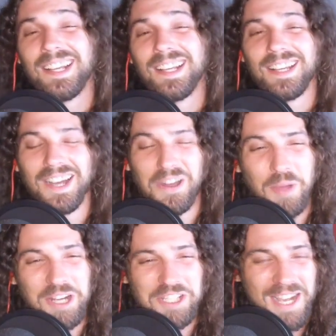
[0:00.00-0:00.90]
Oh,
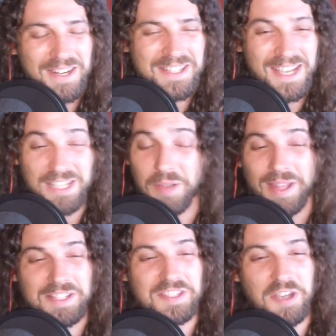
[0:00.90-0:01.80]
watch out, he's got... Yo,
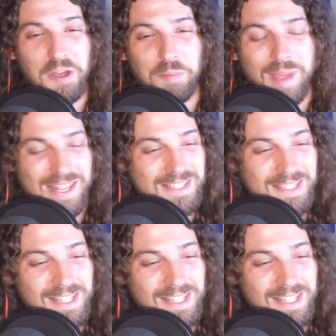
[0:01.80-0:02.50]
that's so mess.